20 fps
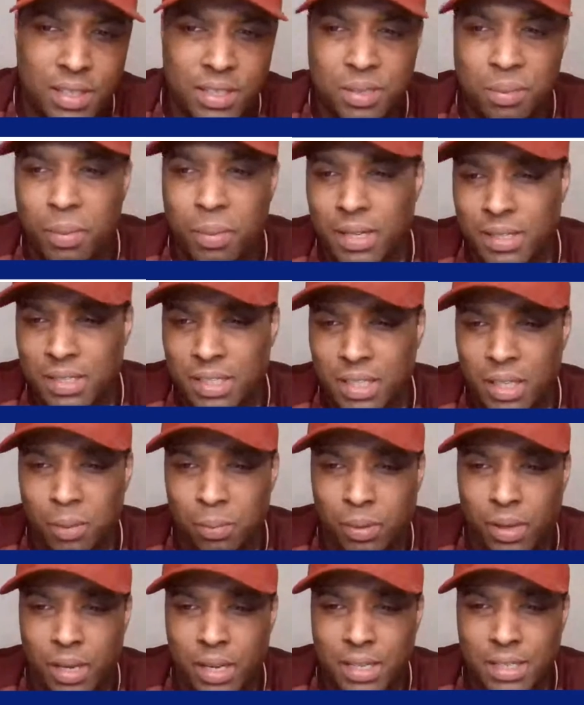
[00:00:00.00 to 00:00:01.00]
These are Man
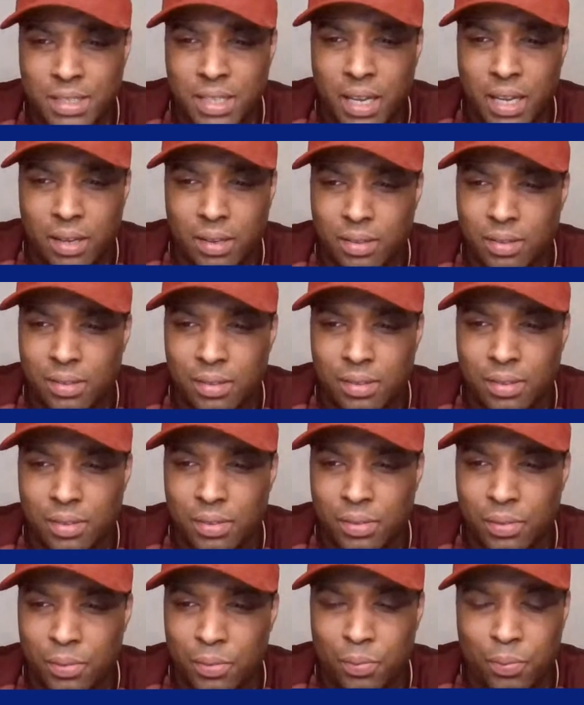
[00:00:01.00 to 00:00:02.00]
City players that
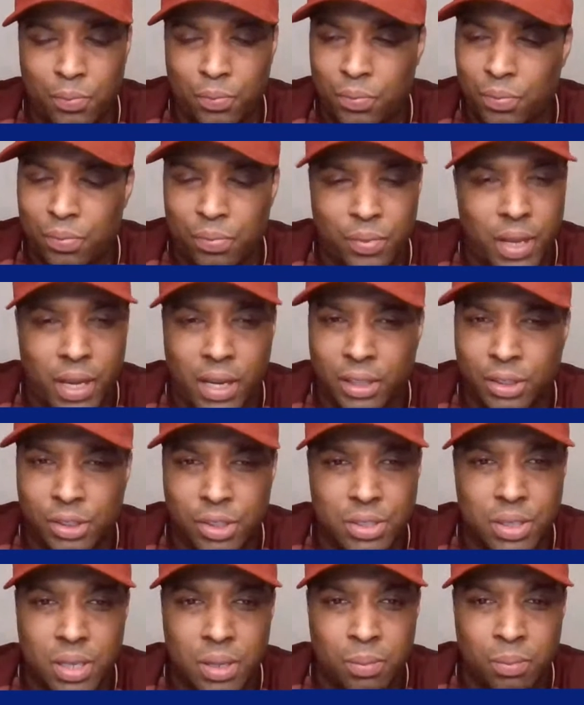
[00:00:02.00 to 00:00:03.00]
are
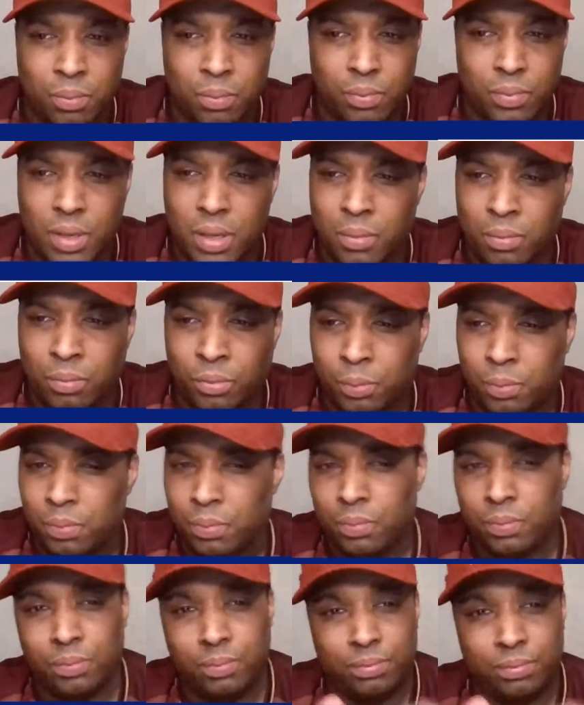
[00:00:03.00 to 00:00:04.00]
just in
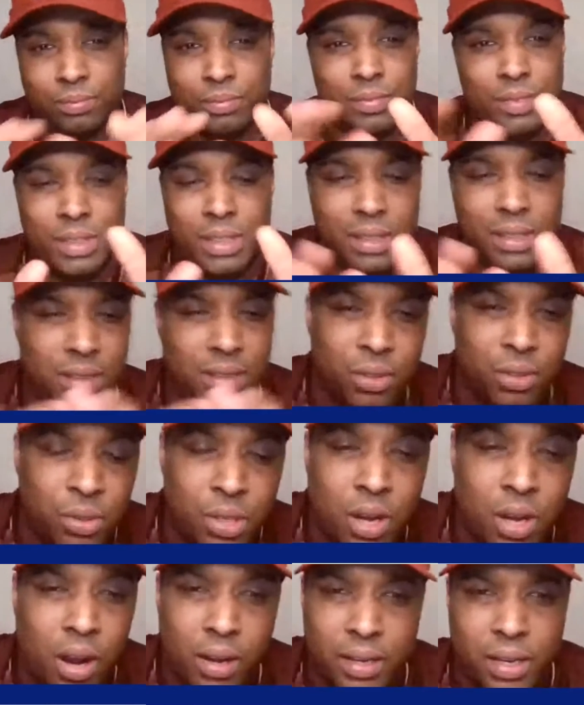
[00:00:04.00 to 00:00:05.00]
you know, you
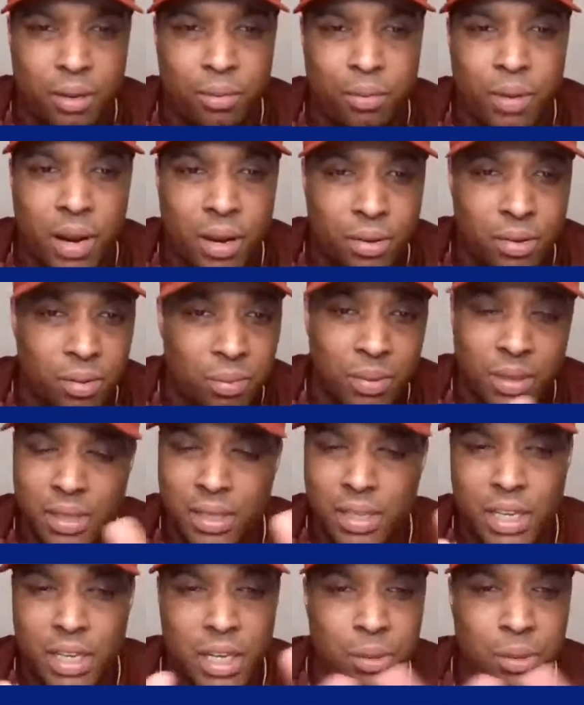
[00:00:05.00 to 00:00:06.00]
can't get around them.
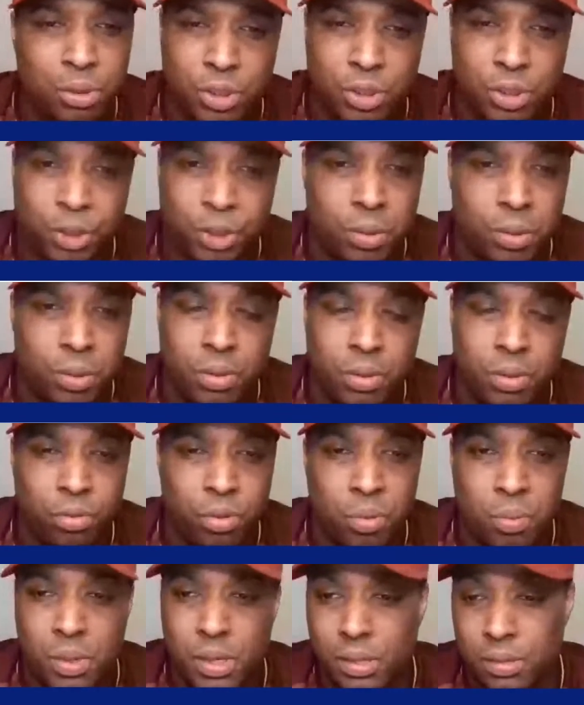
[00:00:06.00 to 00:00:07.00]
He was just dribbling through
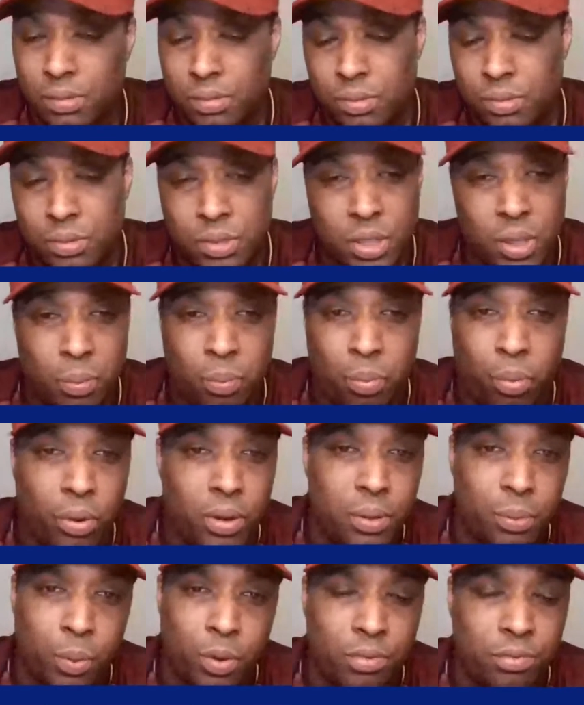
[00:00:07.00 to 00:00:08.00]
them, and to the
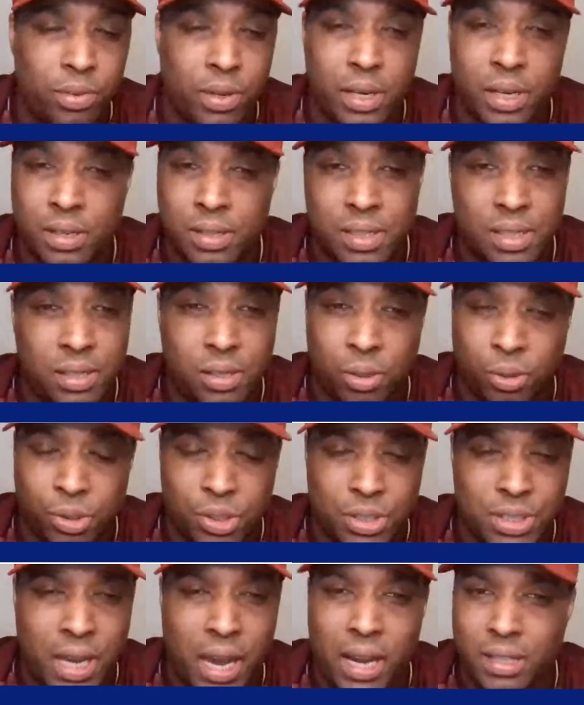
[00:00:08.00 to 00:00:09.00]
point where Fernandinho
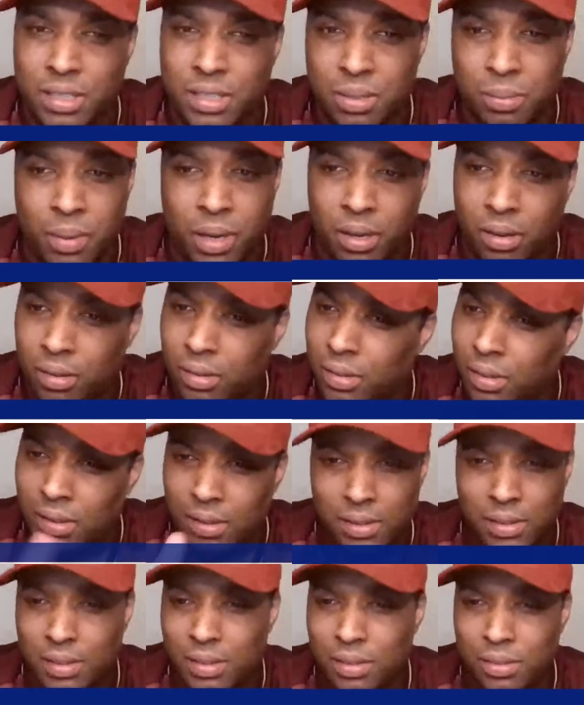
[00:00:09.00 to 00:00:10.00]
just hacked him out.
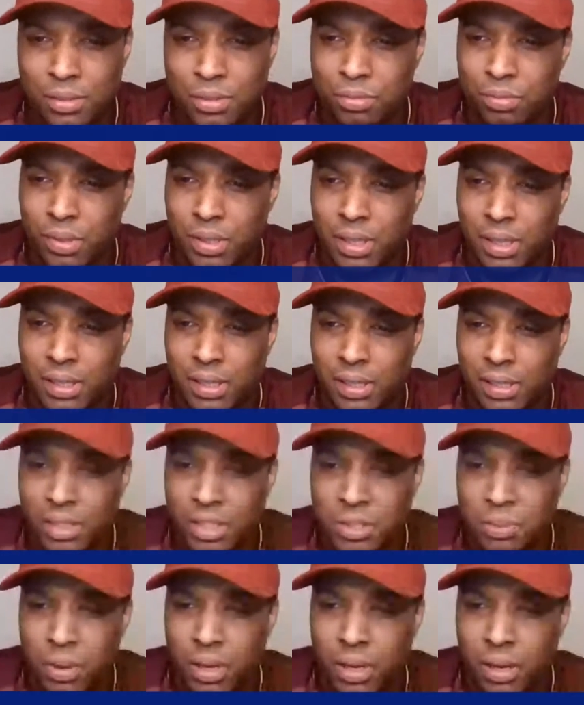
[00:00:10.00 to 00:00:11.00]
It was ridiculous,
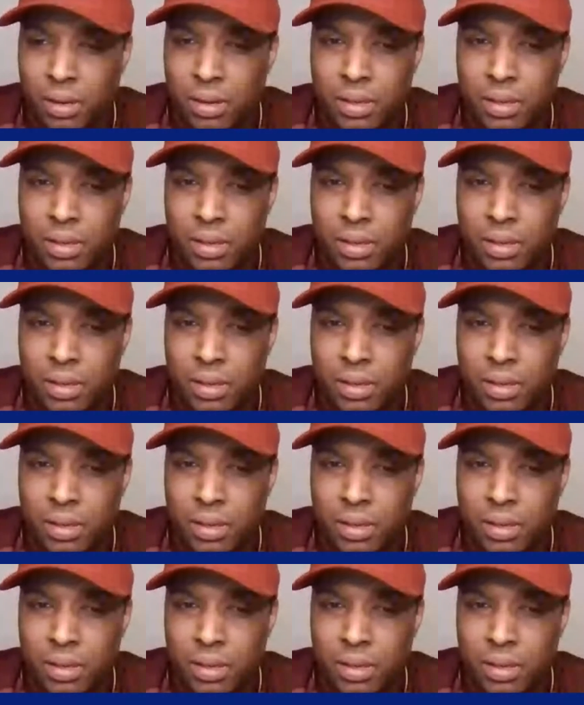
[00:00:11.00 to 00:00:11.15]
man.